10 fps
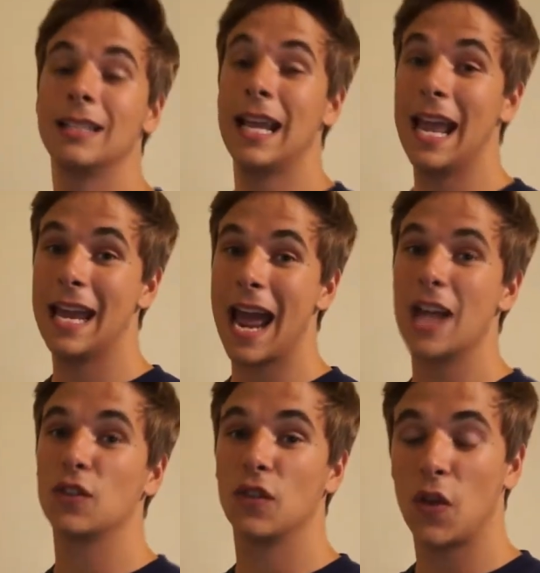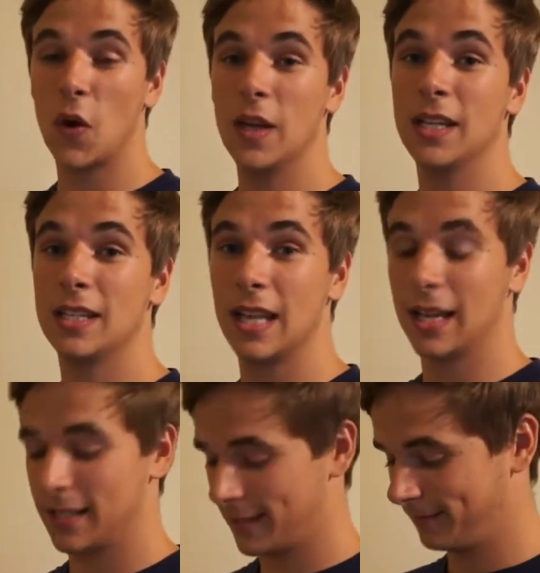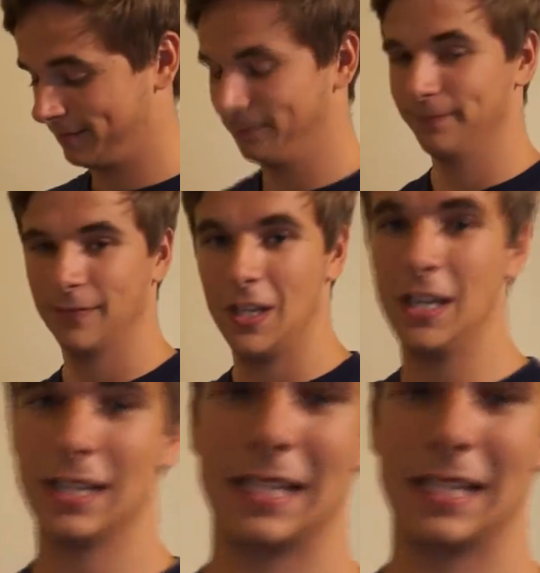Dan has 36. You need to